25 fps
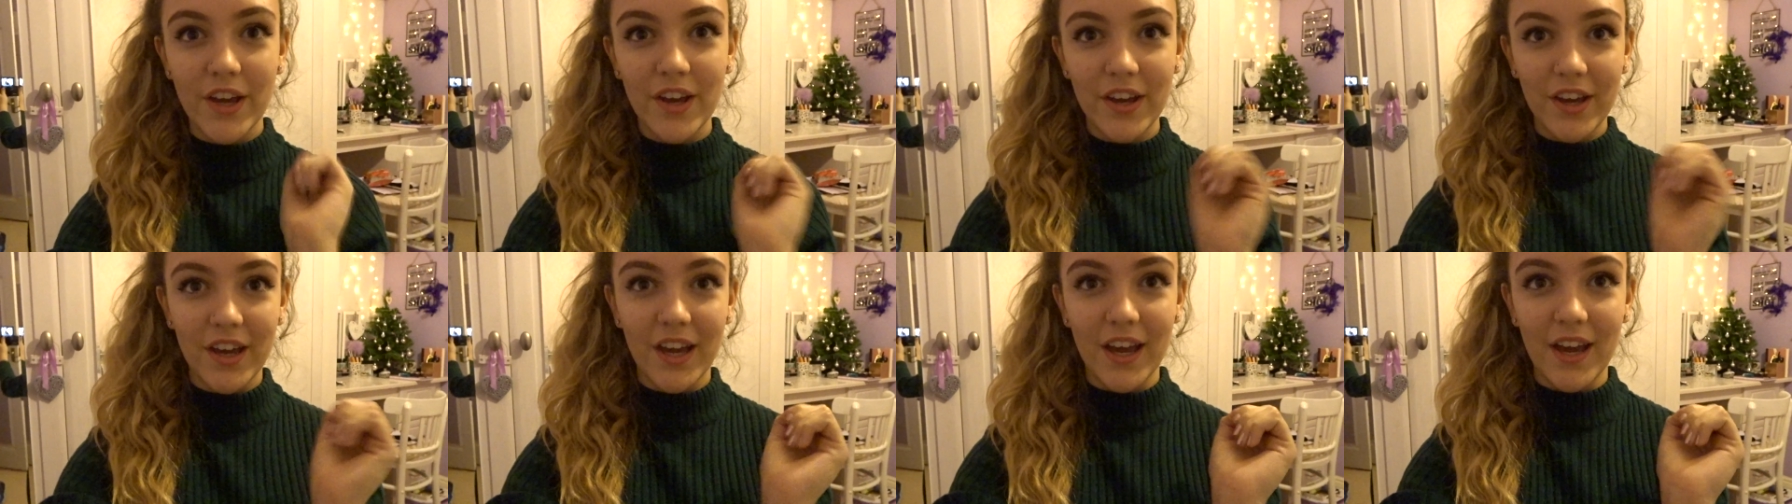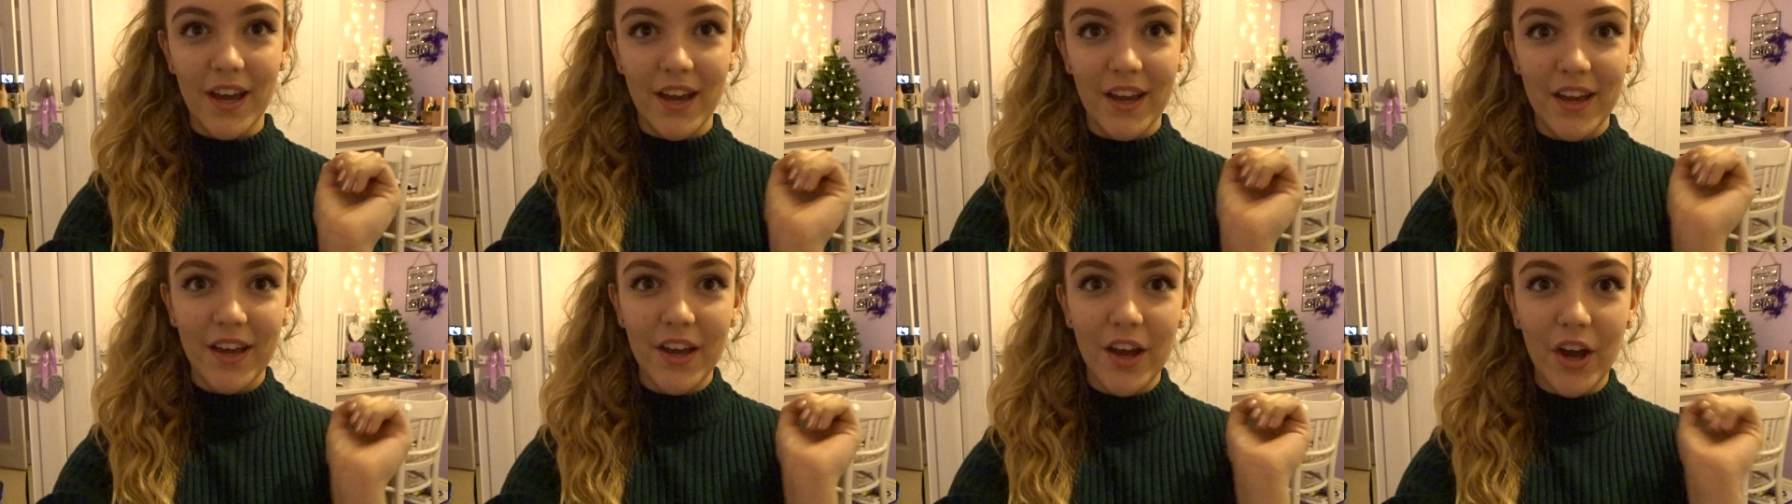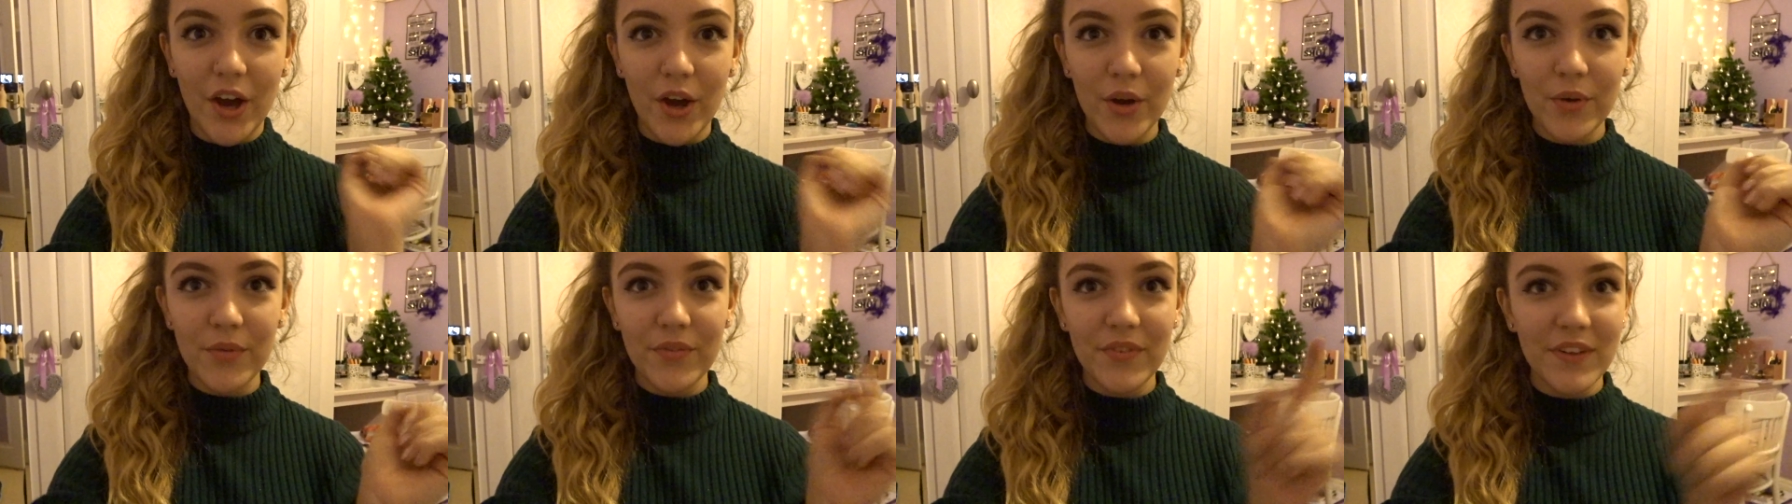Okay,
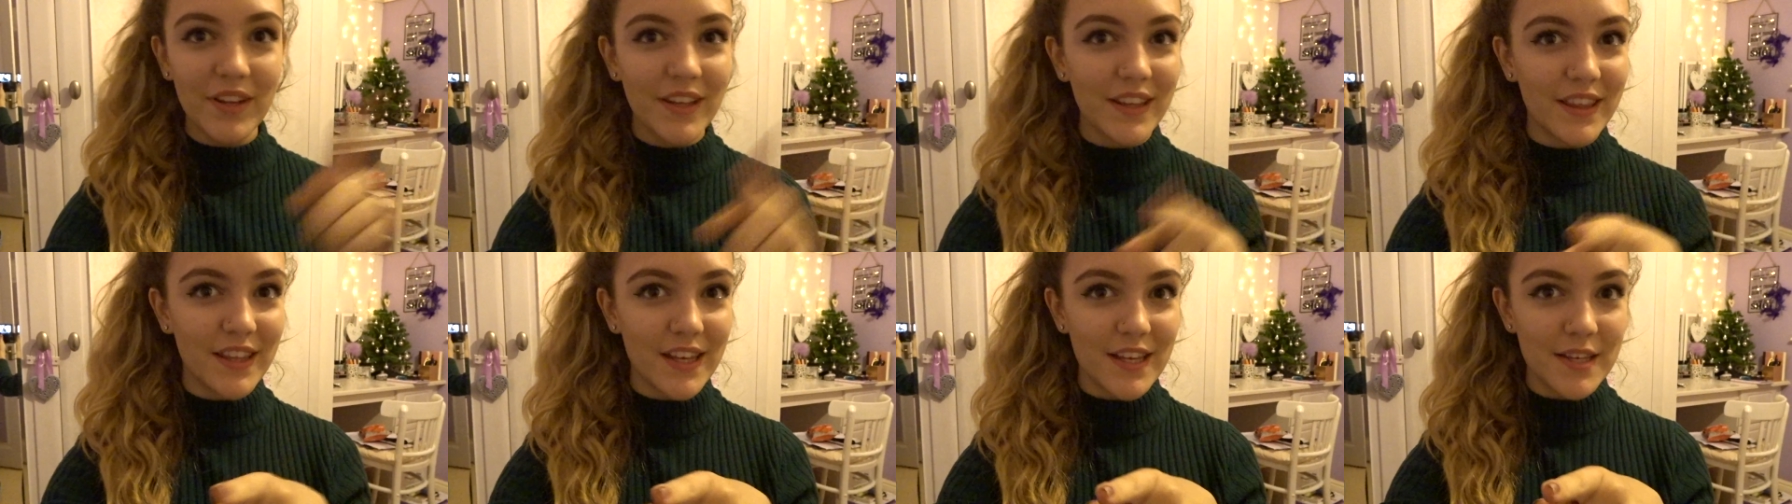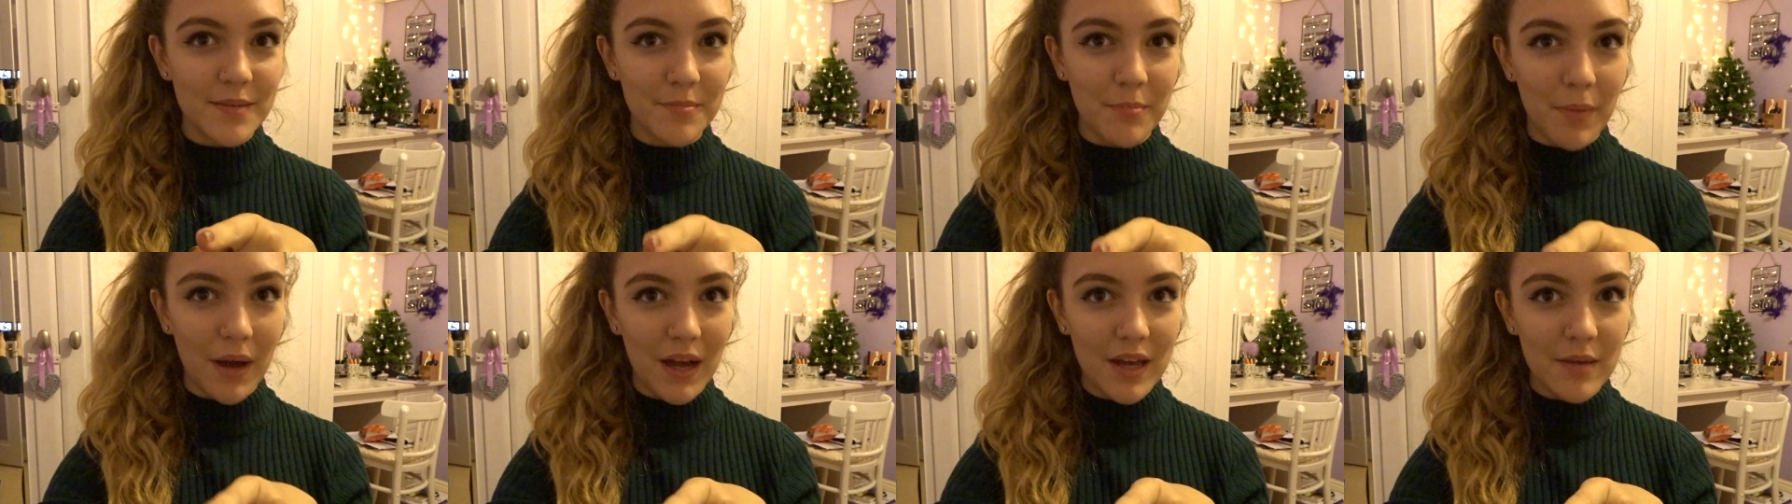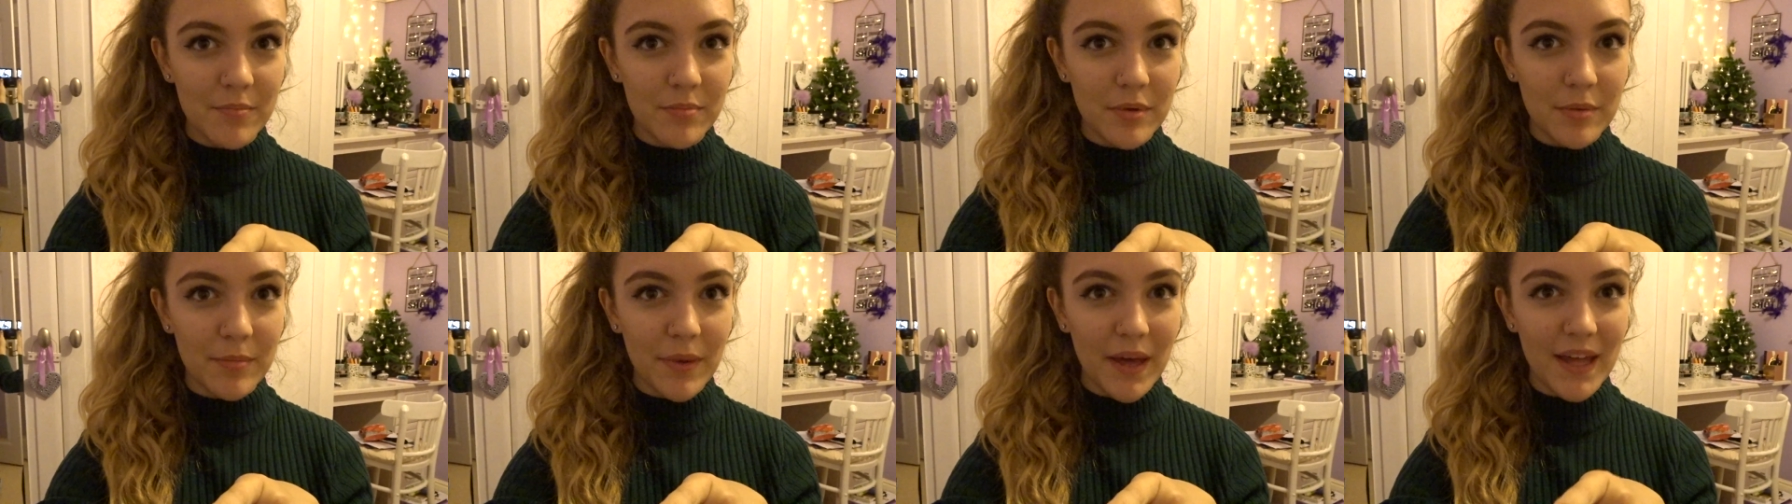hopefully this
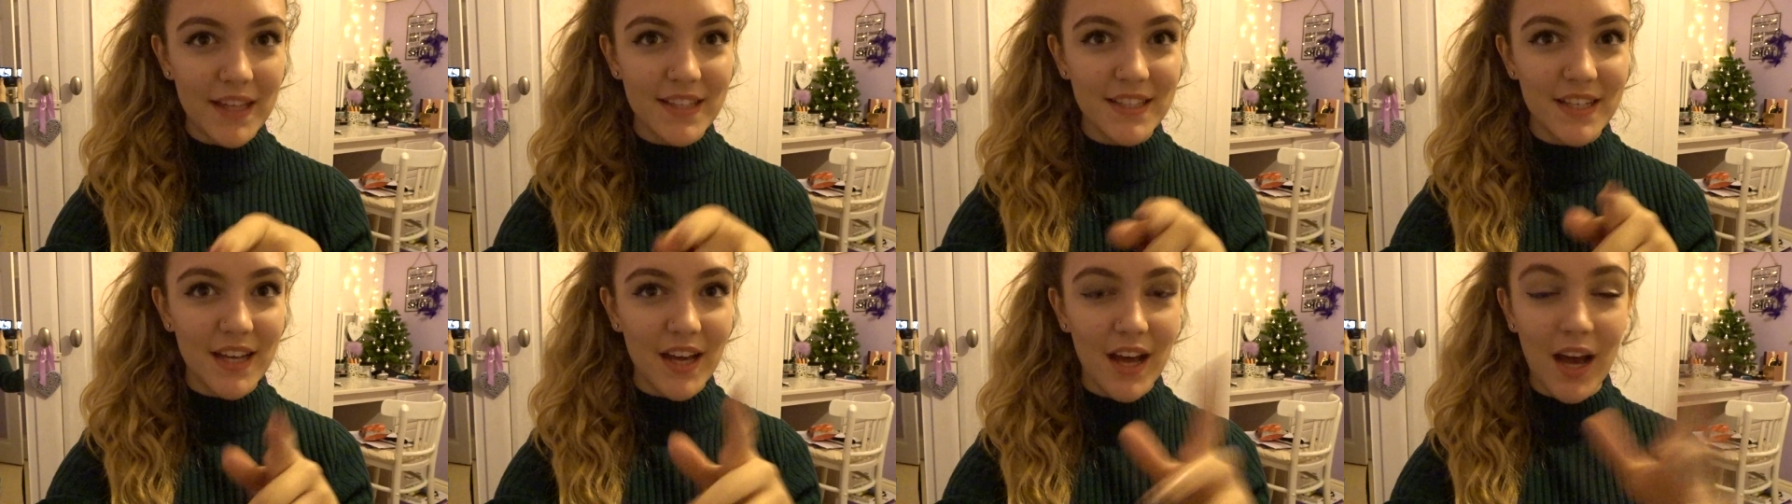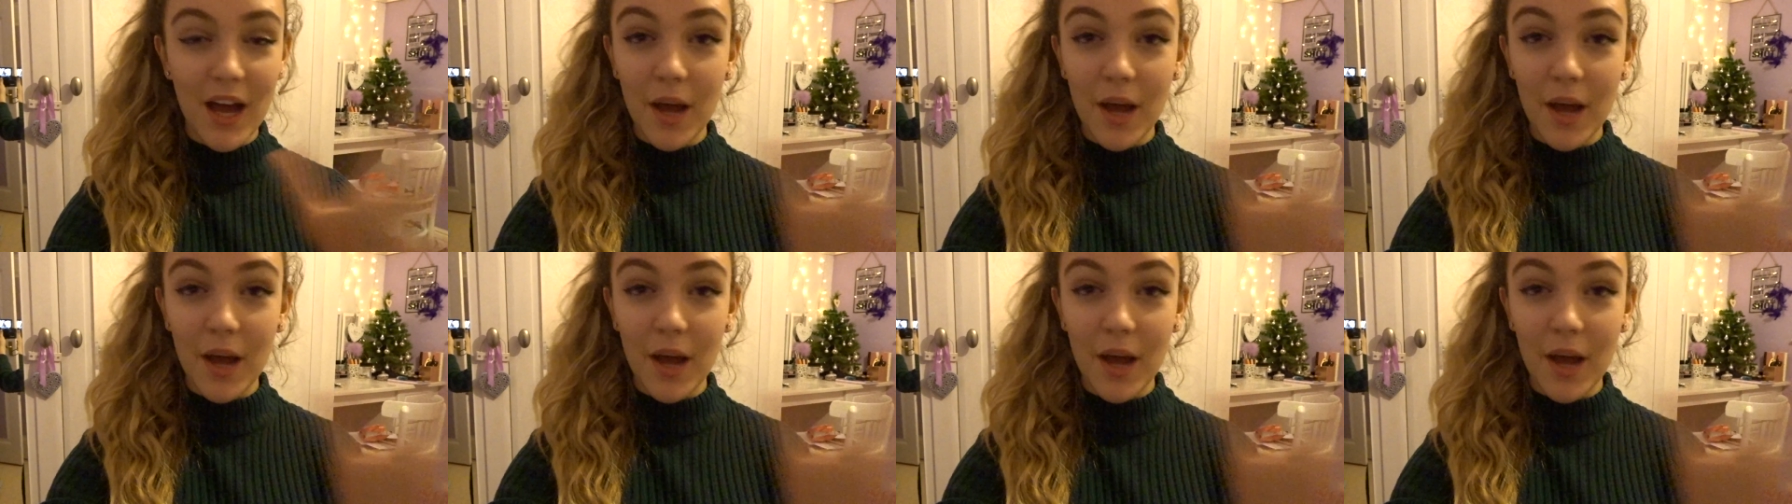might be better.